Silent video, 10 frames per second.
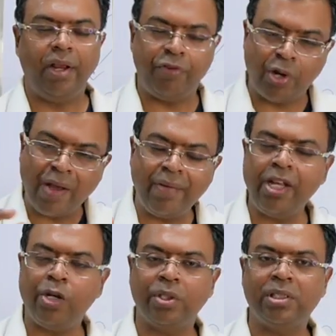If you have
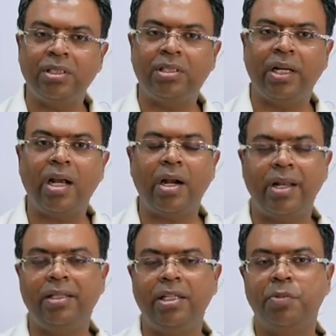any questions
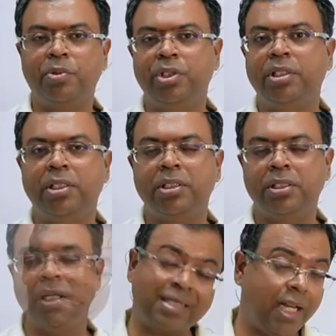regarding these
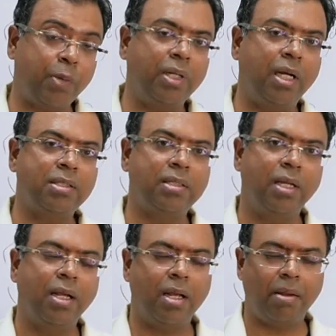procedures, please connect with us.